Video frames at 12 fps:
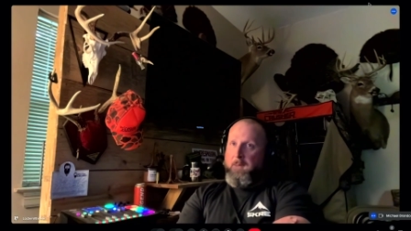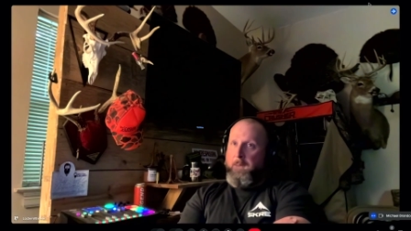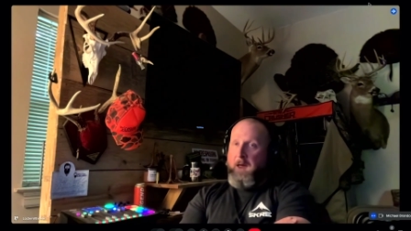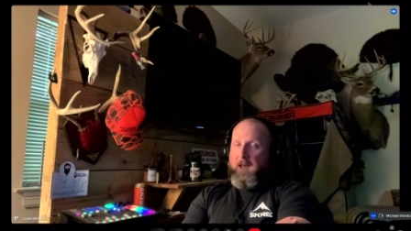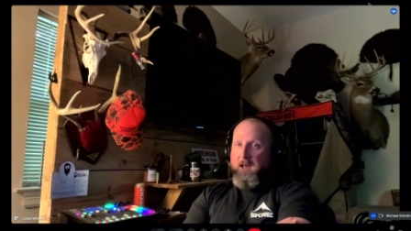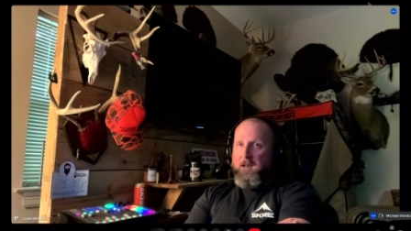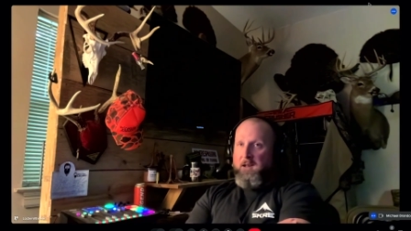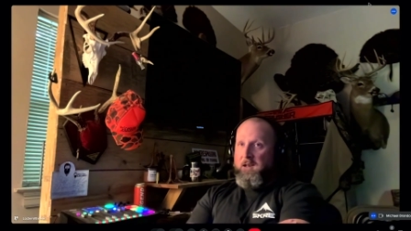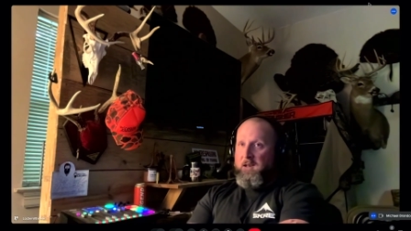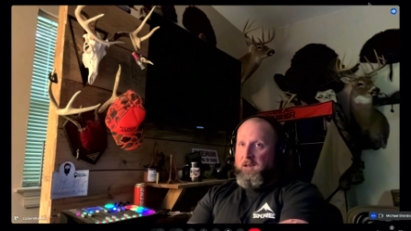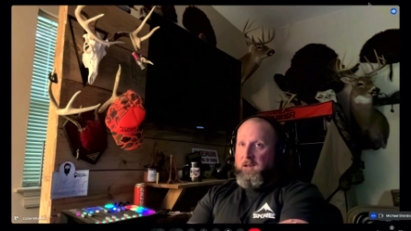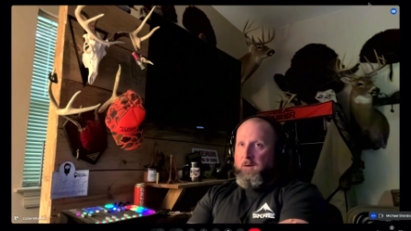they,
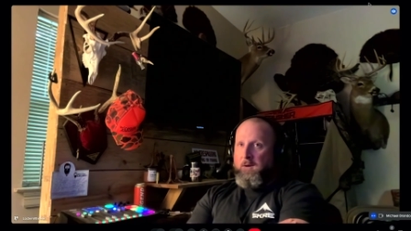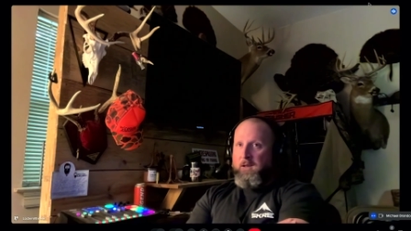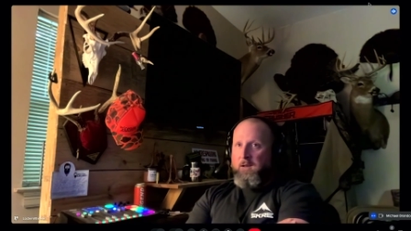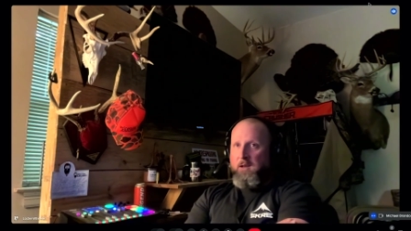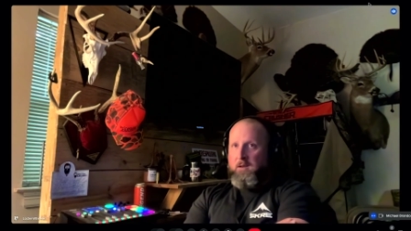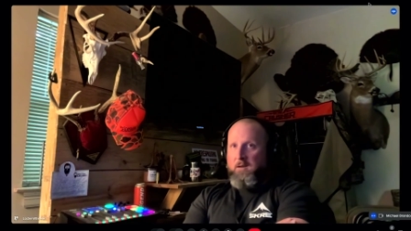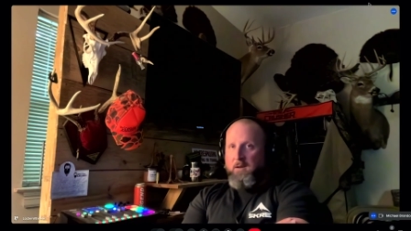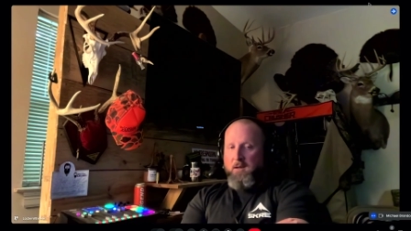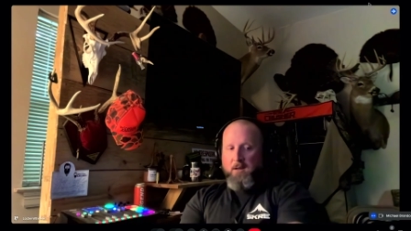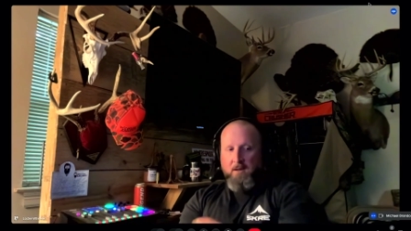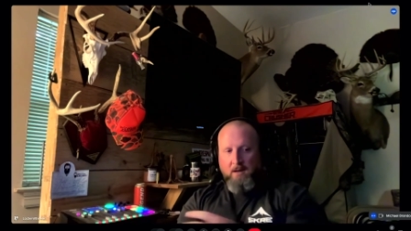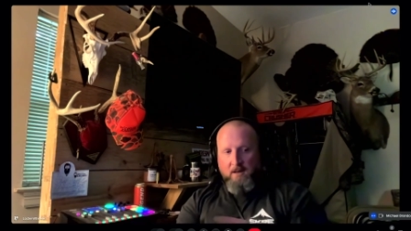in
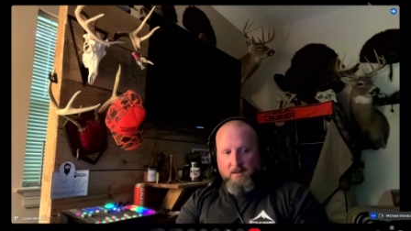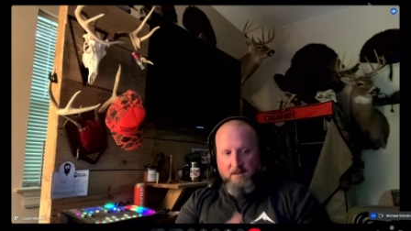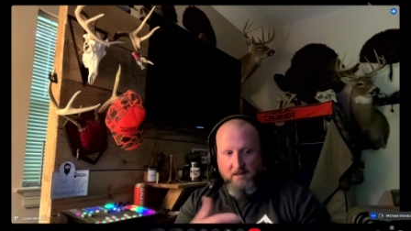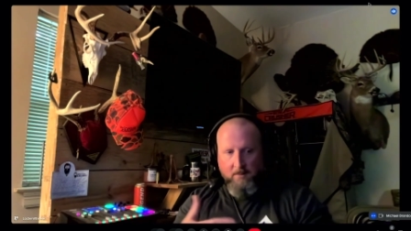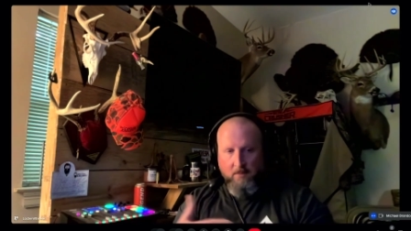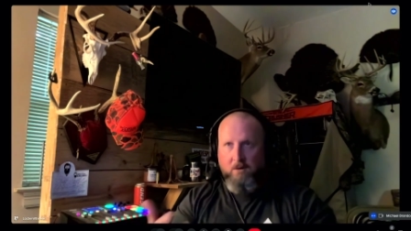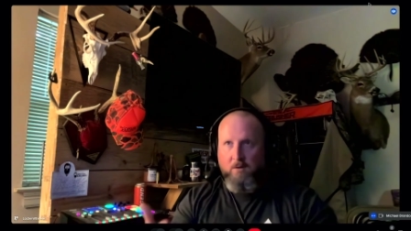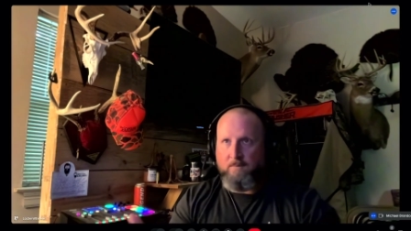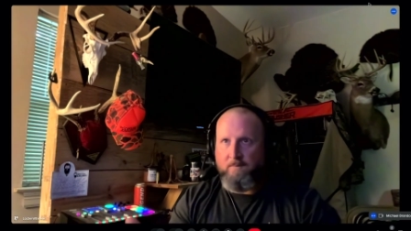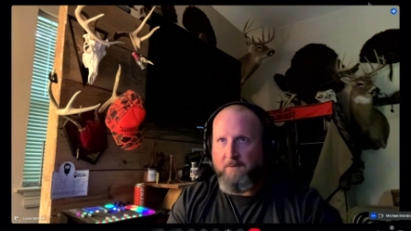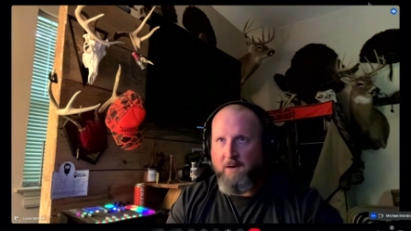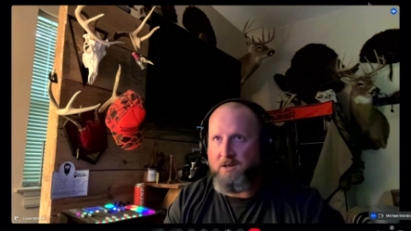similar
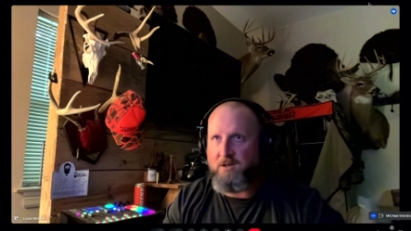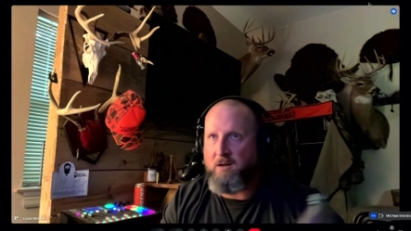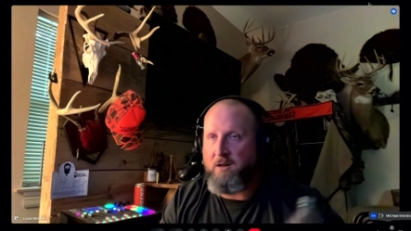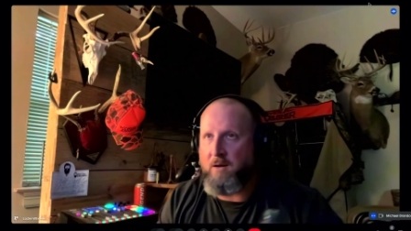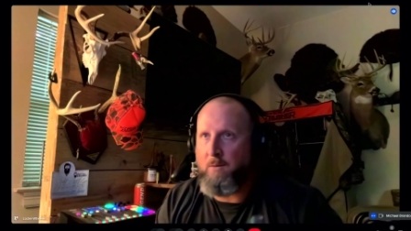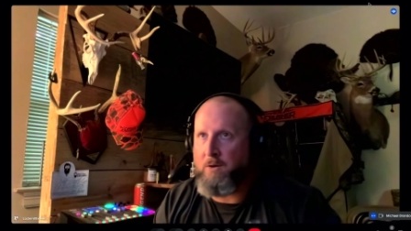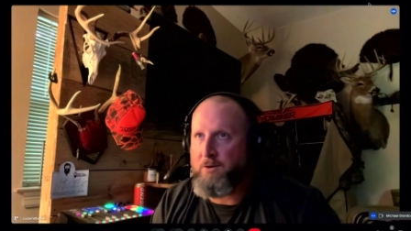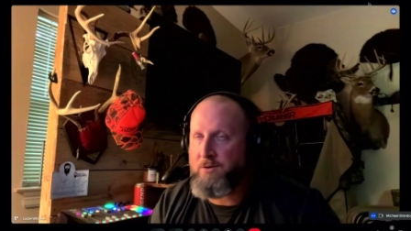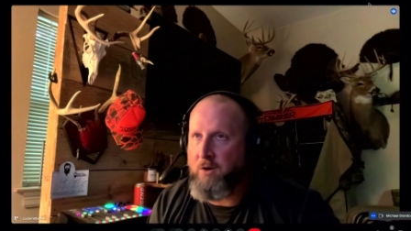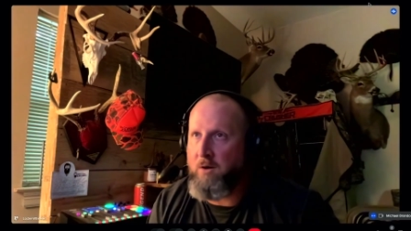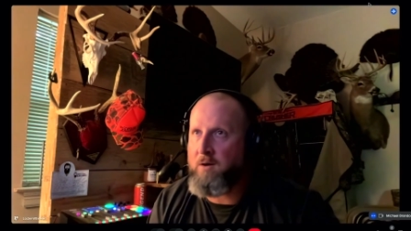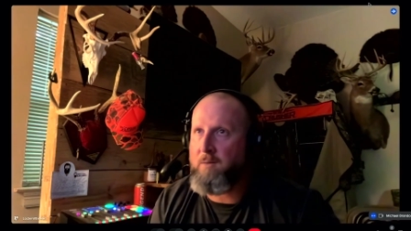fashion to like what you're
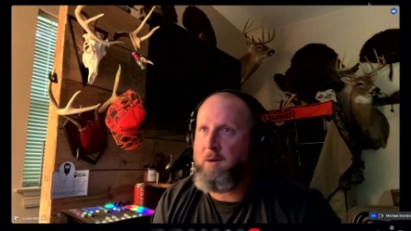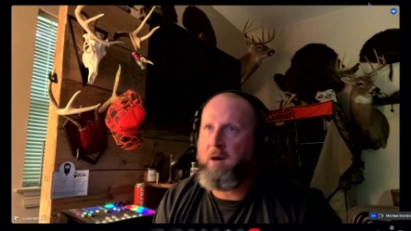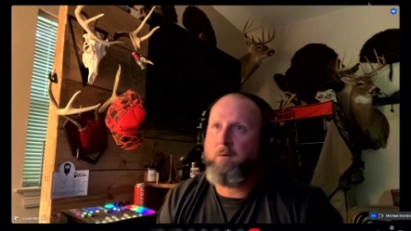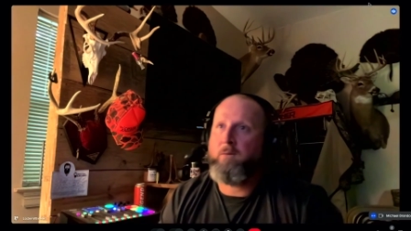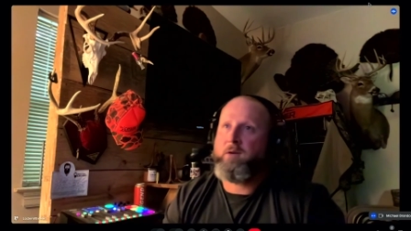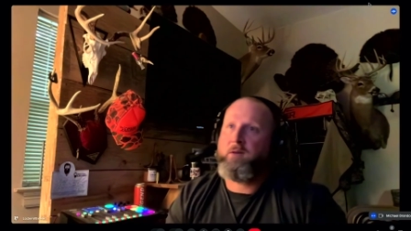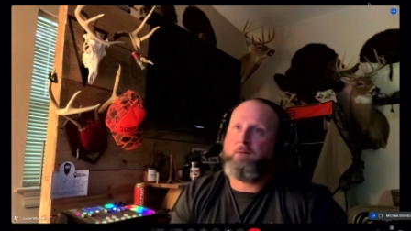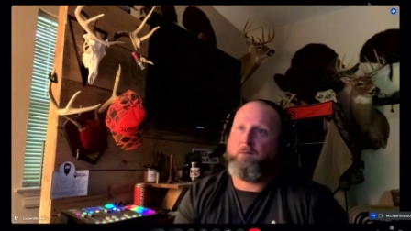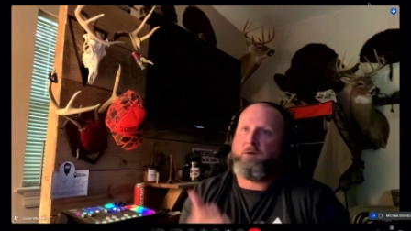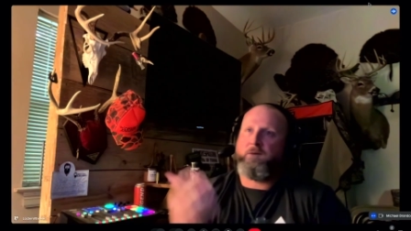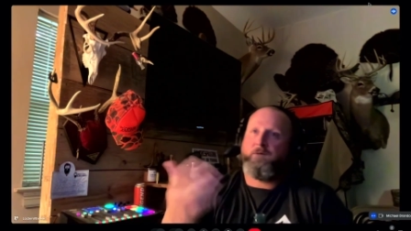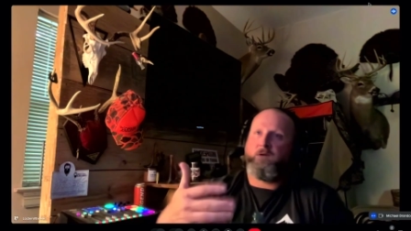talking about with
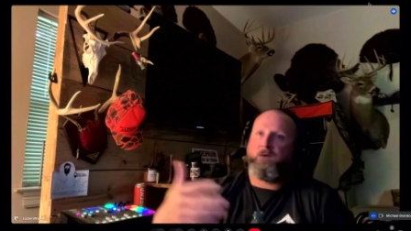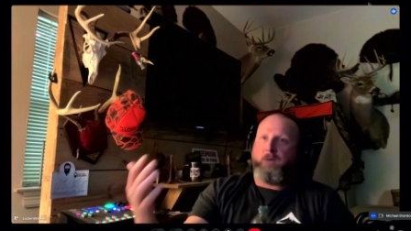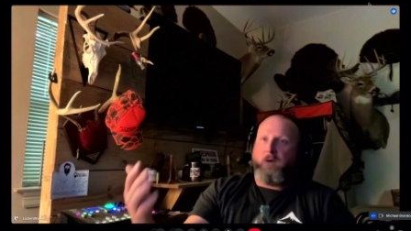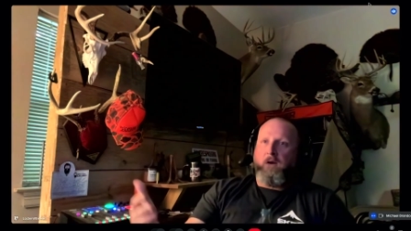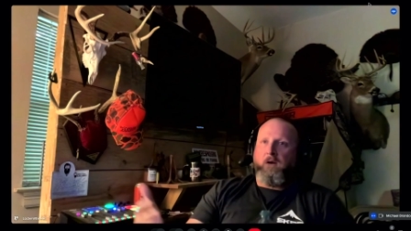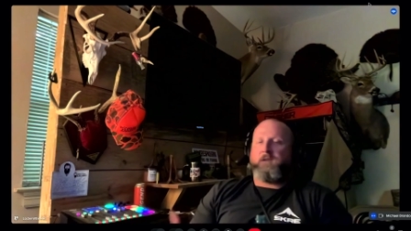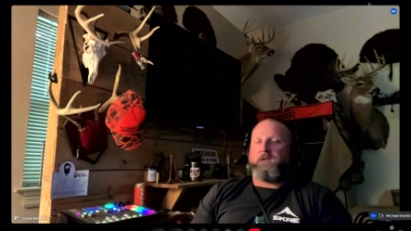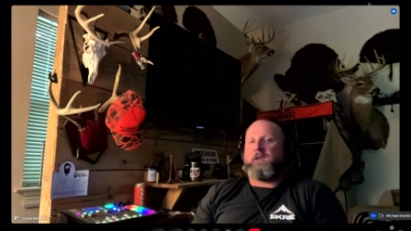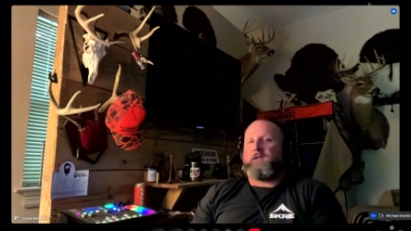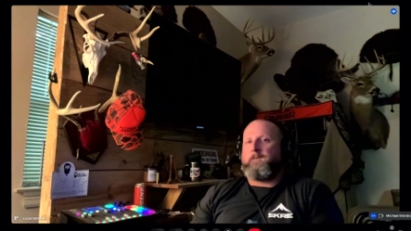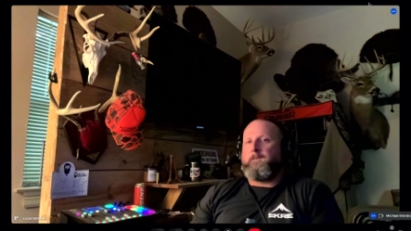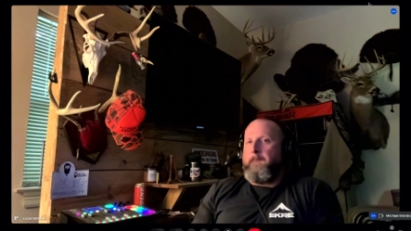food plot
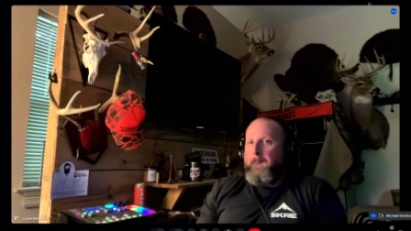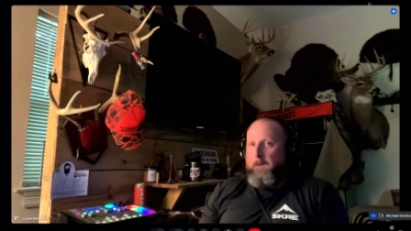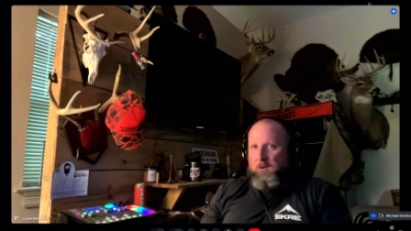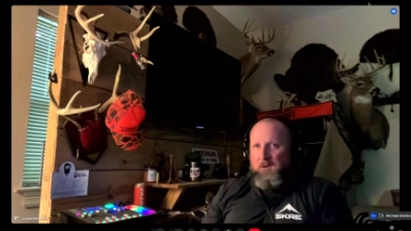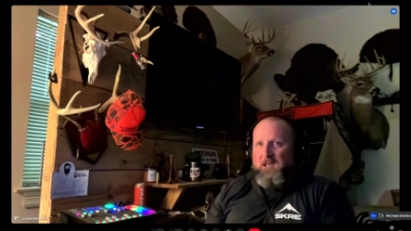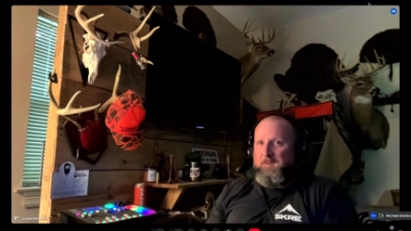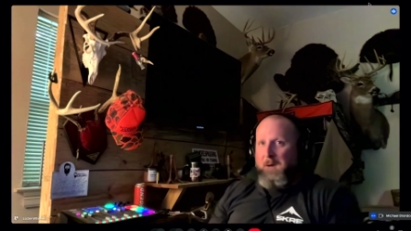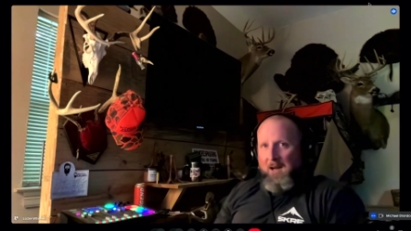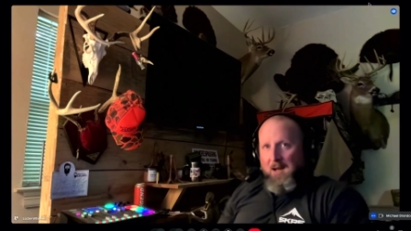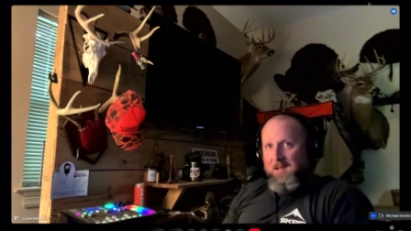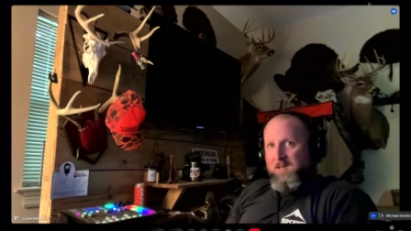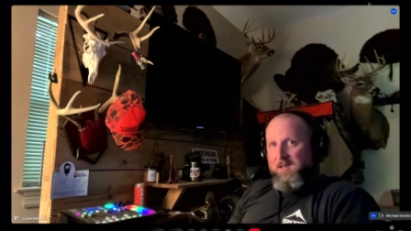architecture, when you're in these
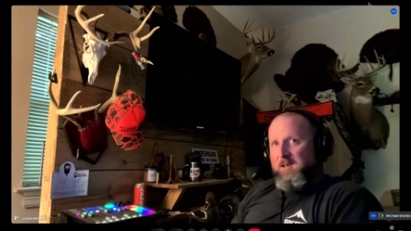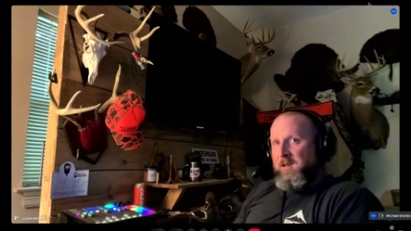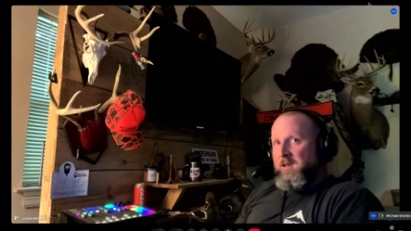pines,